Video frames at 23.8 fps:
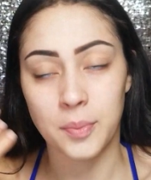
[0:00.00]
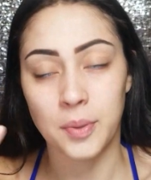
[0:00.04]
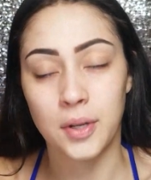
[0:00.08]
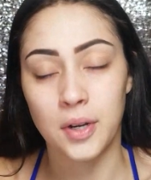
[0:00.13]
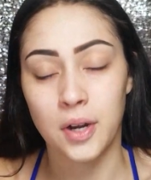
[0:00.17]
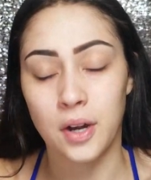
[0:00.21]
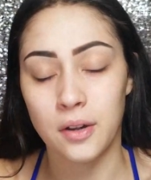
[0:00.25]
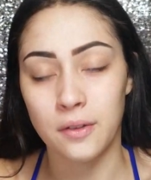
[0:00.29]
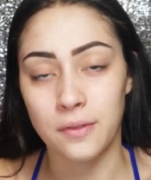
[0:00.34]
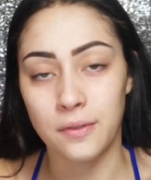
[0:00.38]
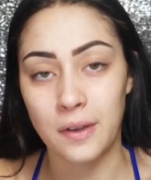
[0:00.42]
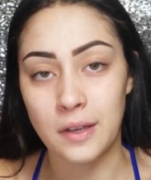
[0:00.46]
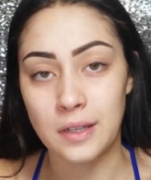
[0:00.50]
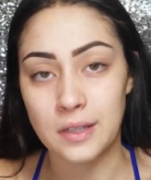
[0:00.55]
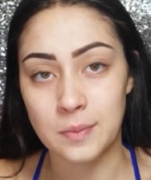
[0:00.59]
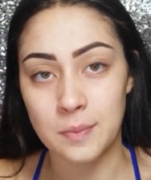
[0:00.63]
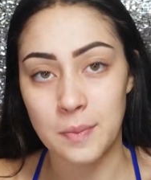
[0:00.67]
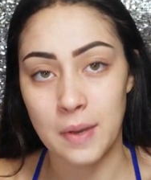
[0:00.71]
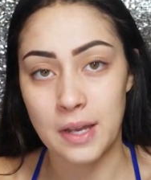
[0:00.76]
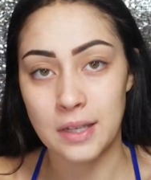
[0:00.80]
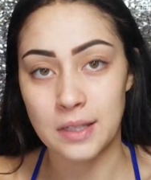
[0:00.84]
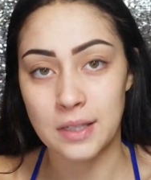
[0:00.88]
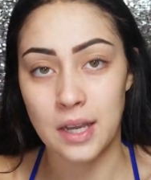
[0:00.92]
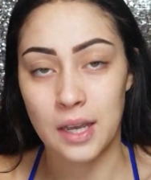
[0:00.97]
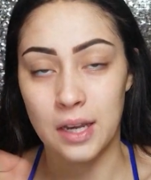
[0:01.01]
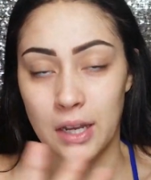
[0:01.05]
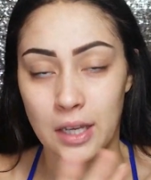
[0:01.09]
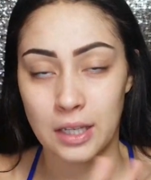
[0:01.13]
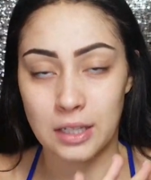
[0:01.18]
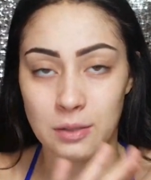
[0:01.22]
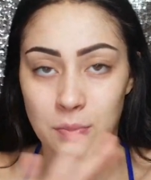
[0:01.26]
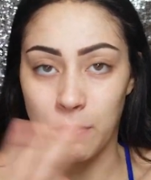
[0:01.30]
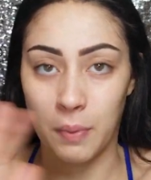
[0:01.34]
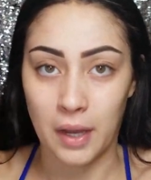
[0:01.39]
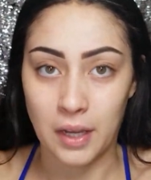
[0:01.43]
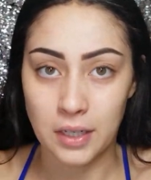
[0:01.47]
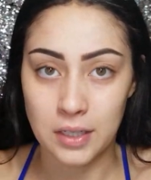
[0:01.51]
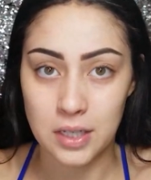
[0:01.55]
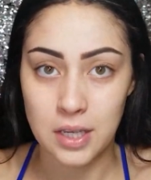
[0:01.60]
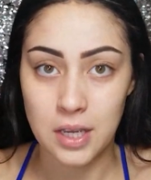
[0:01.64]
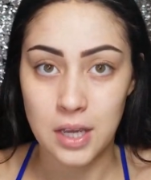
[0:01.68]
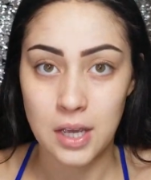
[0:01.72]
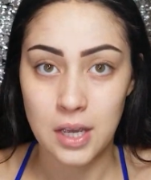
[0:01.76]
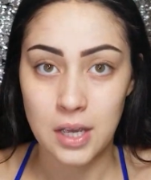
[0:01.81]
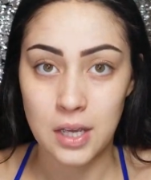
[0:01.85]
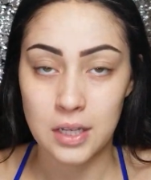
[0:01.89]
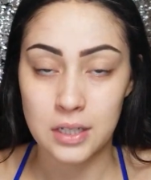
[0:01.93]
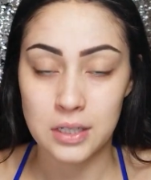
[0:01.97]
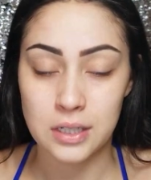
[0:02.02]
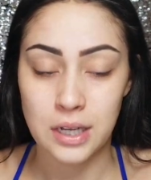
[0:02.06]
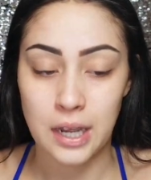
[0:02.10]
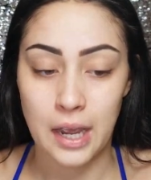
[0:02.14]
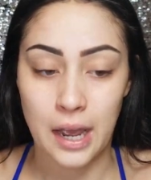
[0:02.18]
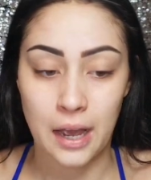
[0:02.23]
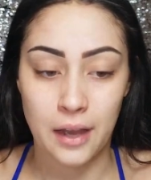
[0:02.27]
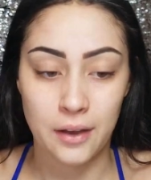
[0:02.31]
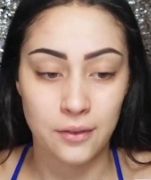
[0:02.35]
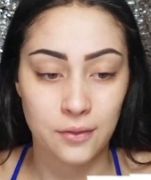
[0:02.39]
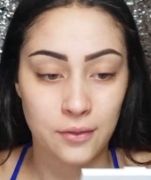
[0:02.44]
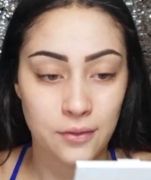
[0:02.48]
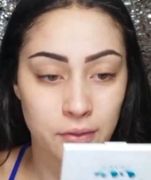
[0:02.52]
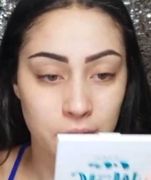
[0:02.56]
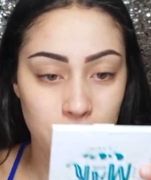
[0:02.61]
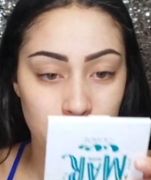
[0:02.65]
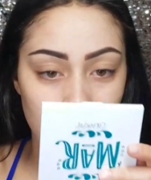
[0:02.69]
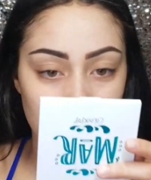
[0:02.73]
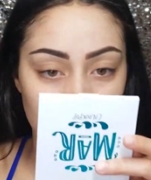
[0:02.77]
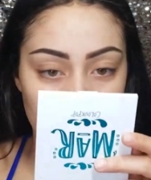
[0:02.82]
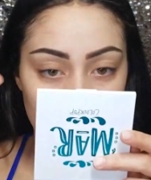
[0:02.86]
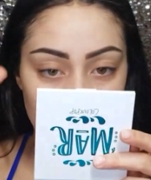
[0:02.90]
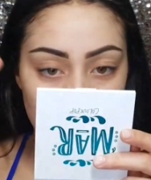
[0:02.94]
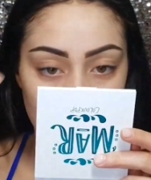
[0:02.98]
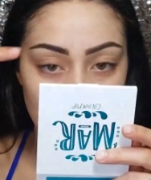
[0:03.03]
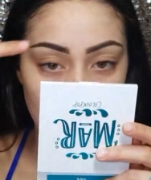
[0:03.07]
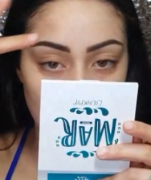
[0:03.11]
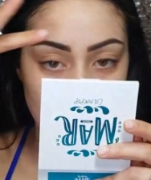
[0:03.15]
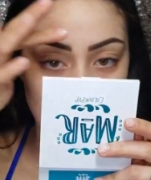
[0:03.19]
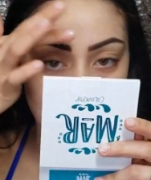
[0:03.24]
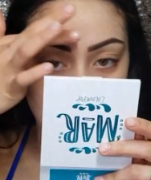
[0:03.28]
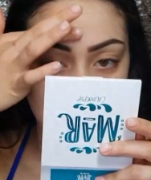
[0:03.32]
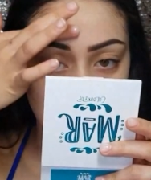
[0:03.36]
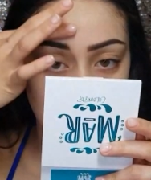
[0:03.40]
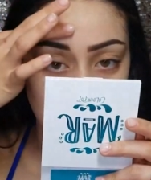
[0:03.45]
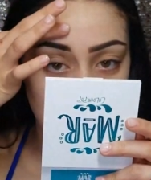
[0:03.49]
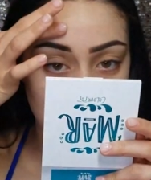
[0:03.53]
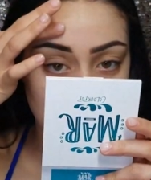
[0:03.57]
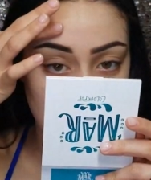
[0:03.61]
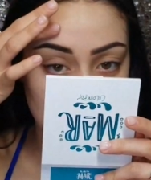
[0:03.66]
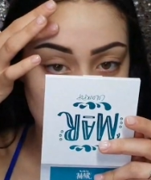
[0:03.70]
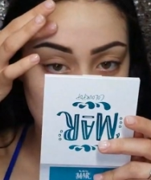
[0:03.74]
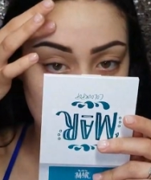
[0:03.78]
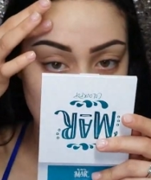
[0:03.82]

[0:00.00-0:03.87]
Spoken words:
put on a face mask and expect to have a difference.